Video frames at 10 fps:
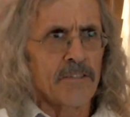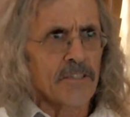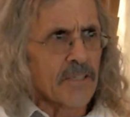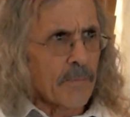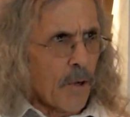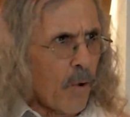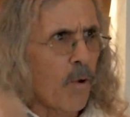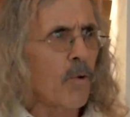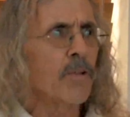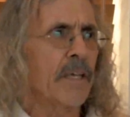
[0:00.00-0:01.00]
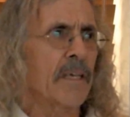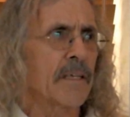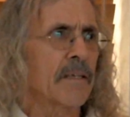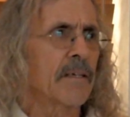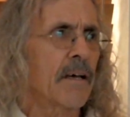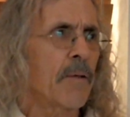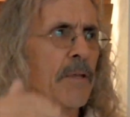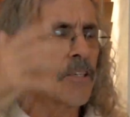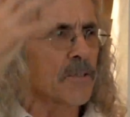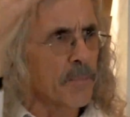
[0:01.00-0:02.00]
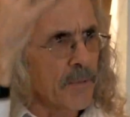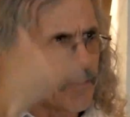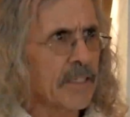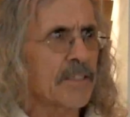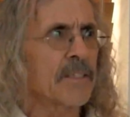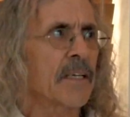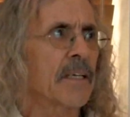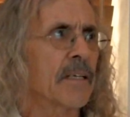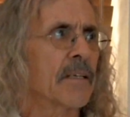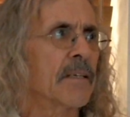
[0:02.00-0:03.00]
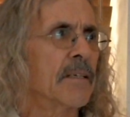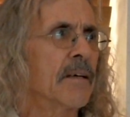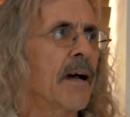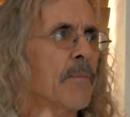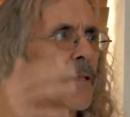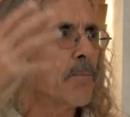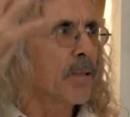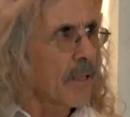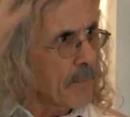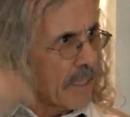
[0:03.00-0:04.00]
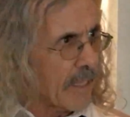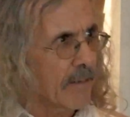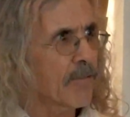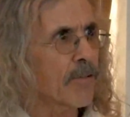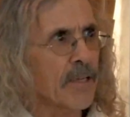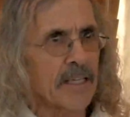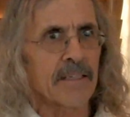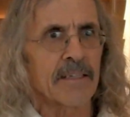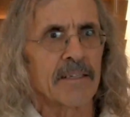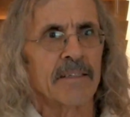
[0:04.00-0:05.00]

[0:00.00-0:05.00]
just I'm holding it. I'm experiencing it. I'm the plumbing for it.